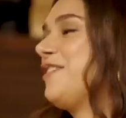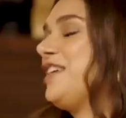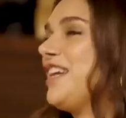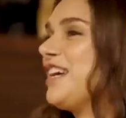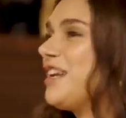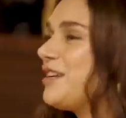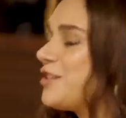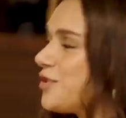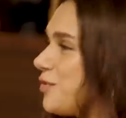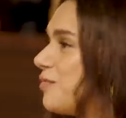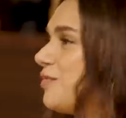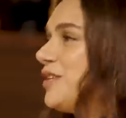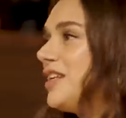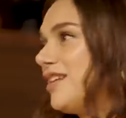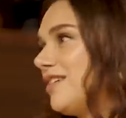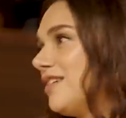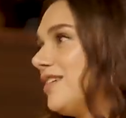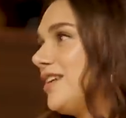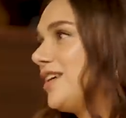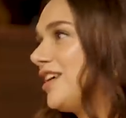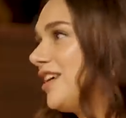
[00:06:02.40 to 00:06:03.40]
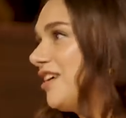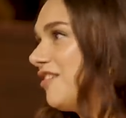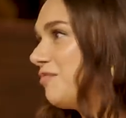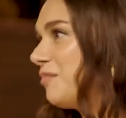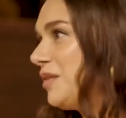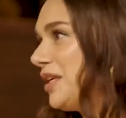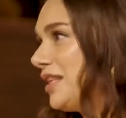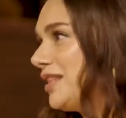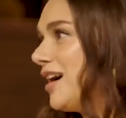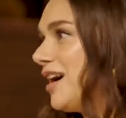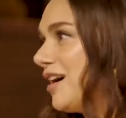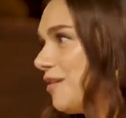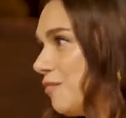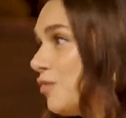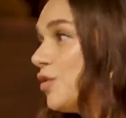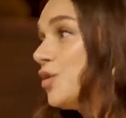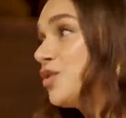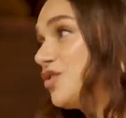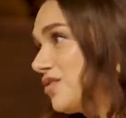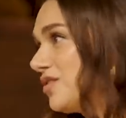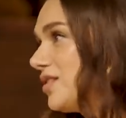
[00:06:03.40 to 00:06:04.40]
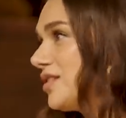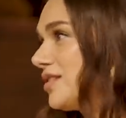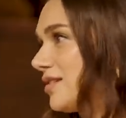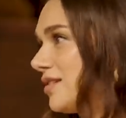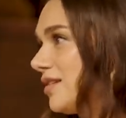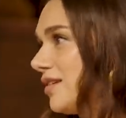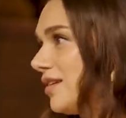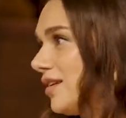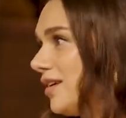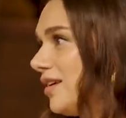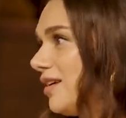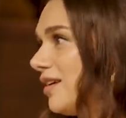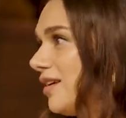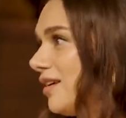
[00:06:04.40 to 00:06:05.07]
feeling. And Jubilee really gave me that most recently,